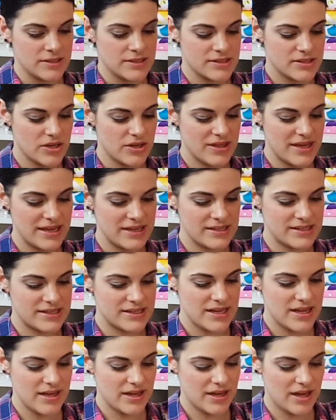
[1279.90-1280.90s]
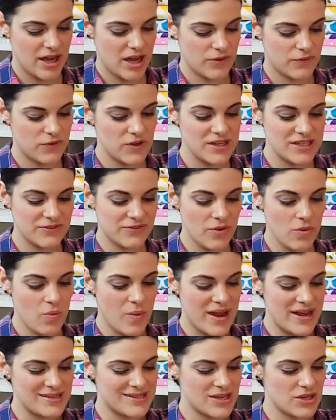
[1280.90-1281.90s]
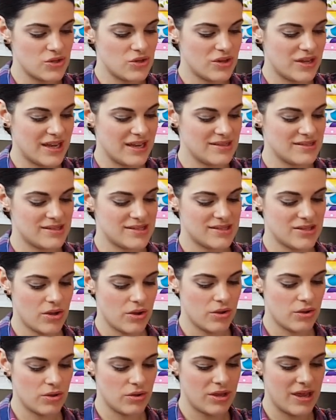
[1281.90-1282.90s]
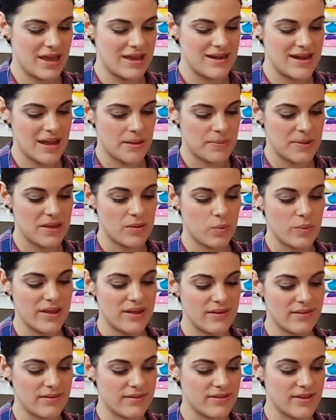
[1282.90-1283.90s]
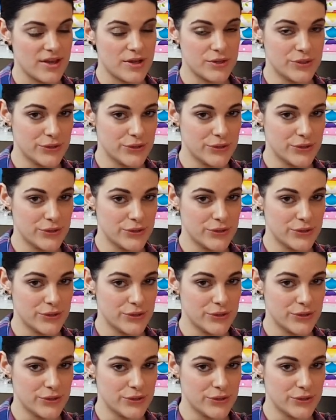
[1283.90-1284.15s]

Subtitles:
So there's a few different ways that you can sew a nappy with